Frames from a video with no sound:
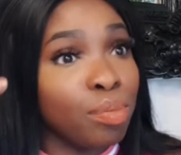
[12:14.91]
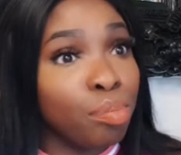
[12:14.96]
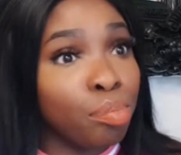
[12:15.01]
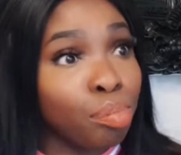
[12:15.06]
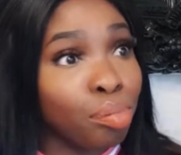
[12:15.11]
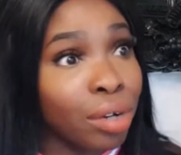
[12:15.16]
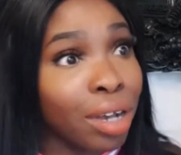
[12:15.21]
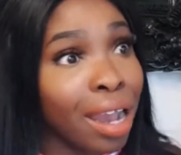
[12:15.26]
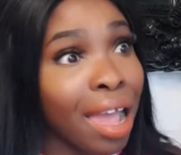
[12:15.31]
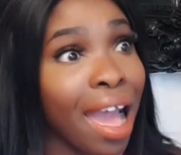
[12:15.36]

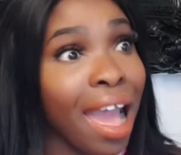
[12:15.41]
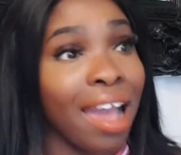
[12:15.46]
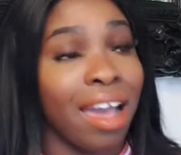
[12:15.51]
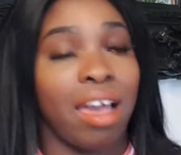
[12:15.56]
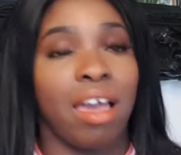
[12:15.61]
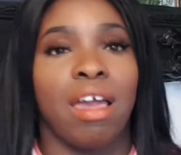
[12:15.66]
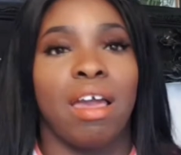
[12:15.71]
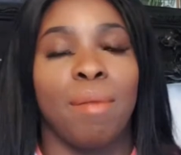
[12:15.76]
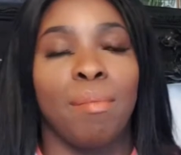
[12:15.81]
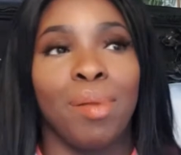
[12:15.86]

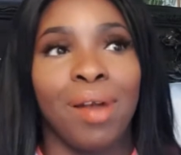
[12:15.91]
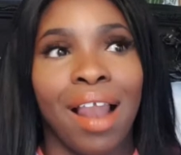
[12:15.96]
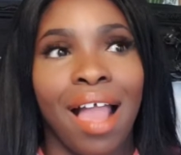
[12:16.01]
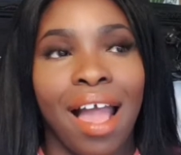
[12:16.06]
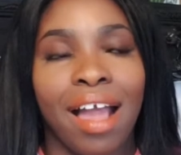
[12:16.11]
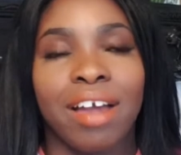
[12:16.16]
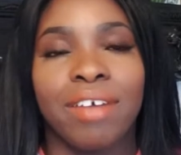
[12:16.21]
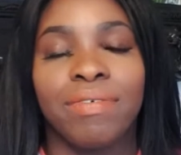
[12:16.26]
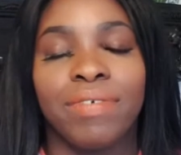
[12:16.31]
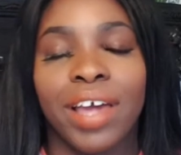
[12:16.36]
black,
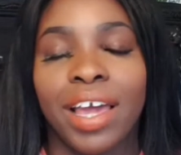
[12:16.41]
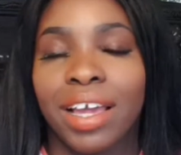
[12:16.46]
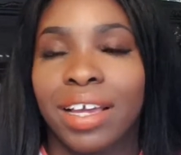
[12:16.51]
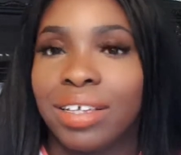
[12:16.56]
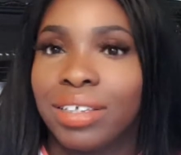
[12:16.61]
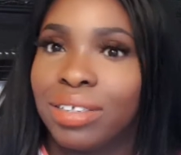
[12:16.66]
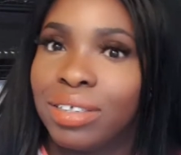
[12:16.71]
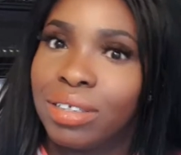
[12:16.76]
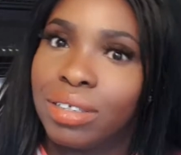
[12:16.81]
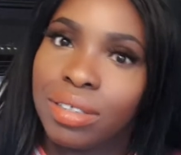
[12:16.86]
black
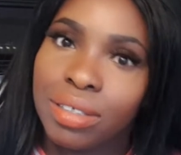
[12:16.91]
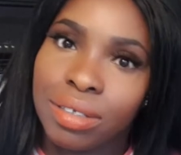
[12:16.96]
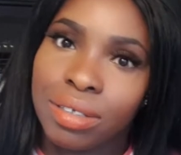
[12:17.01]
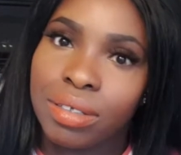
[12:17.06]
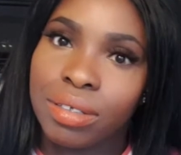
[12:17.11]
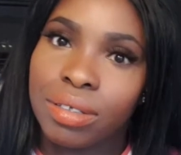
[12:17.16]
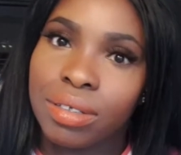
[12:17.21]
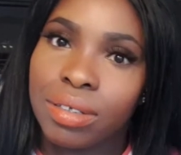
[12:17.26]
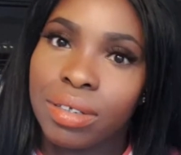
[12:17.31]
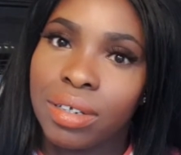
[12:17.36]

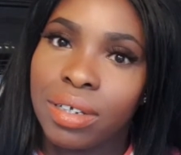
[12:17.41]
face.